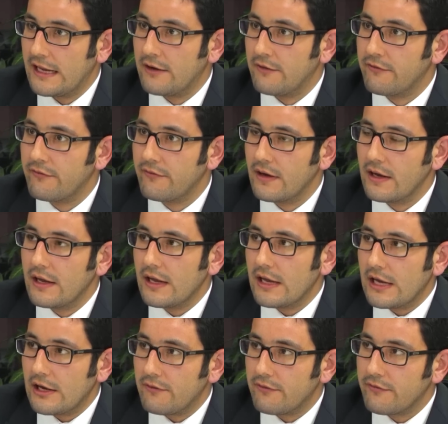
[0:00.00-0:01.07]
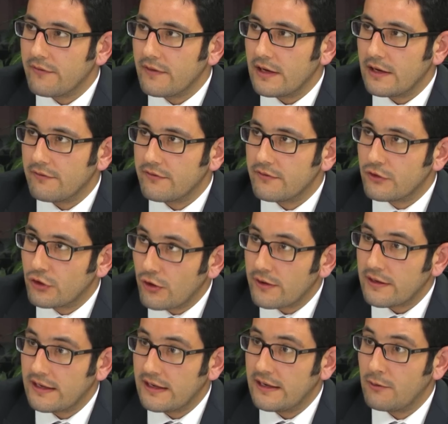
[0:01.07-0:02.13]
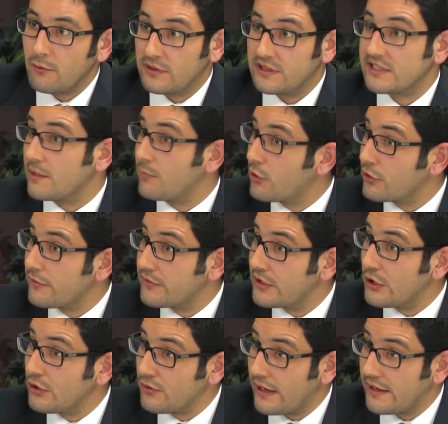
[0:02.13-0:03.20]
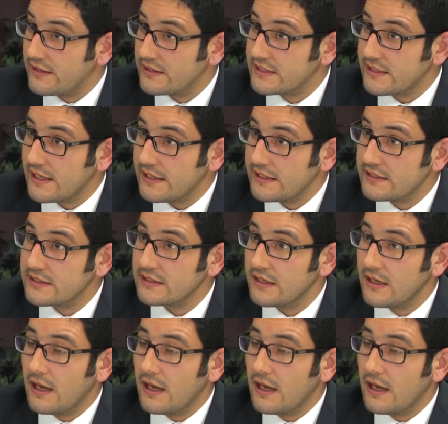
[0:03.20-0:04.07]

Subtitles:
If Turkey, with the support of the United States,